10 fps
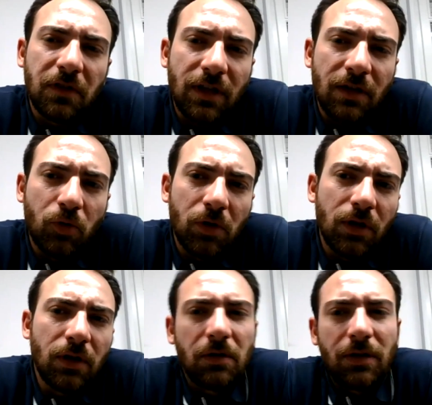the time
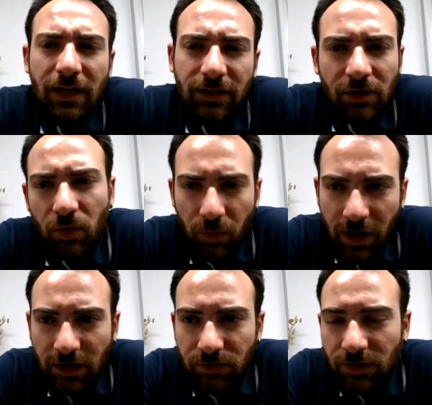we kind of know
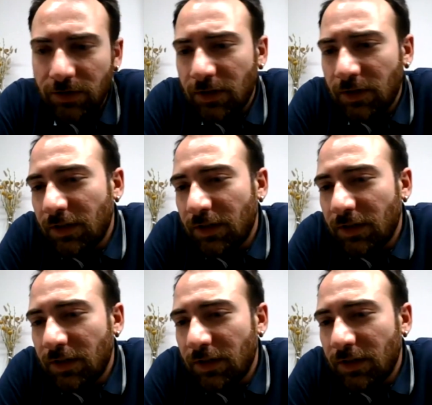the answers.